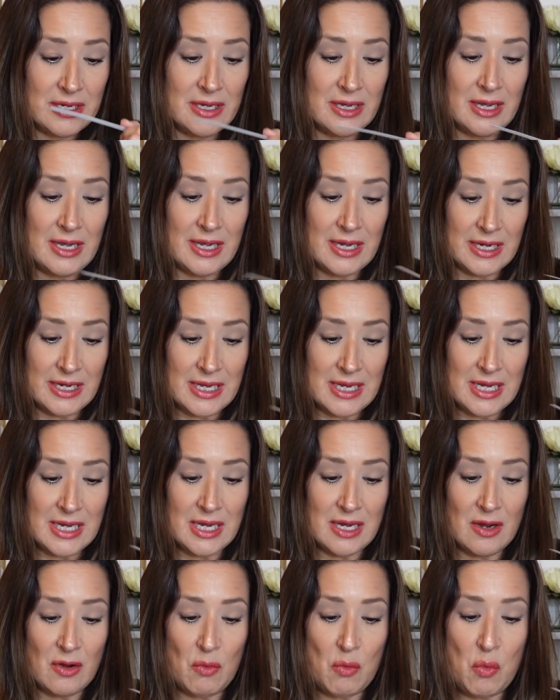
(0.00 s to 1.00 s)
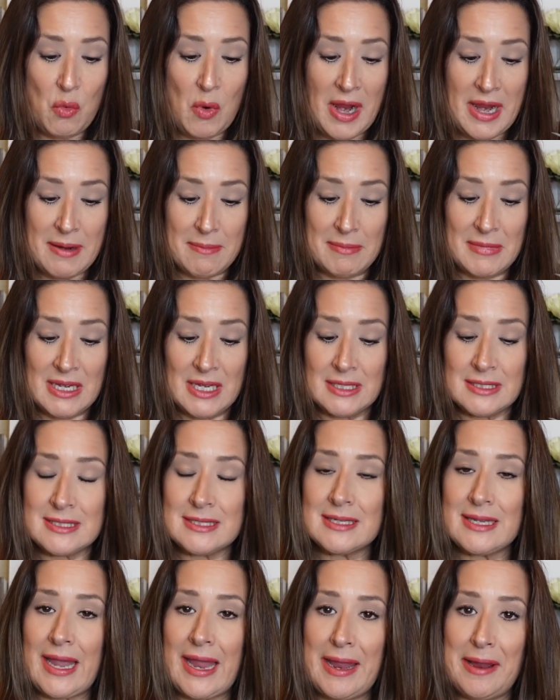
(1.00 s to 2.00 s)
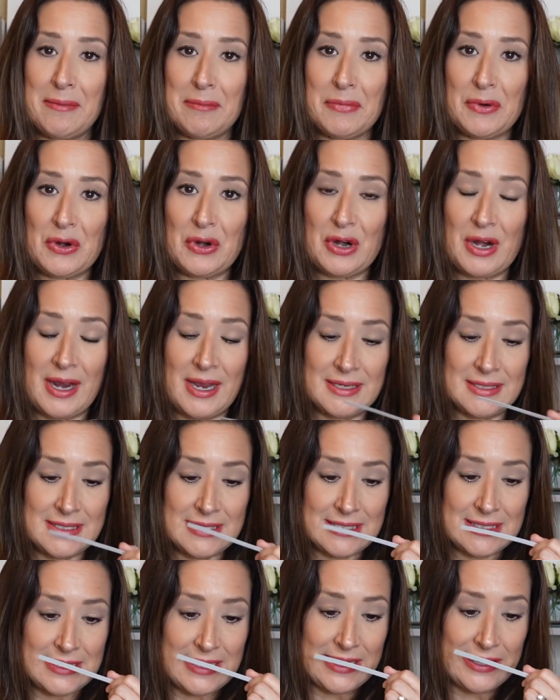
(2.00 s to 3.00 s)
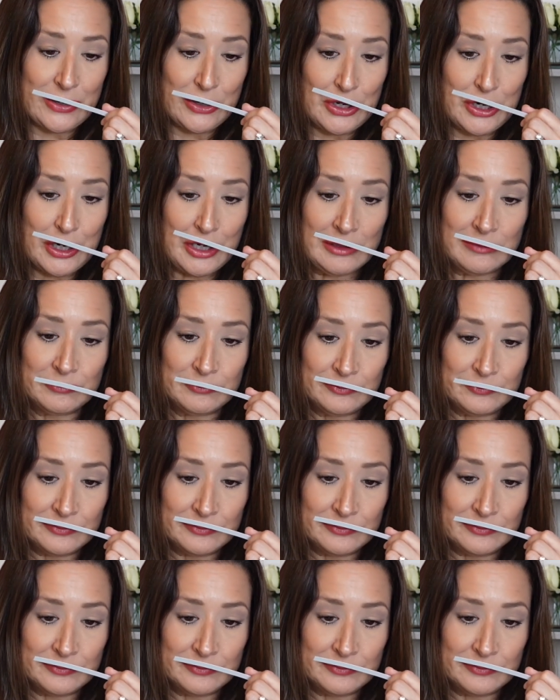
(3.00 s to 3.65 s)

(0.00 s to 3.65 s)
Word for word: honey, white musk, amber, and cedar.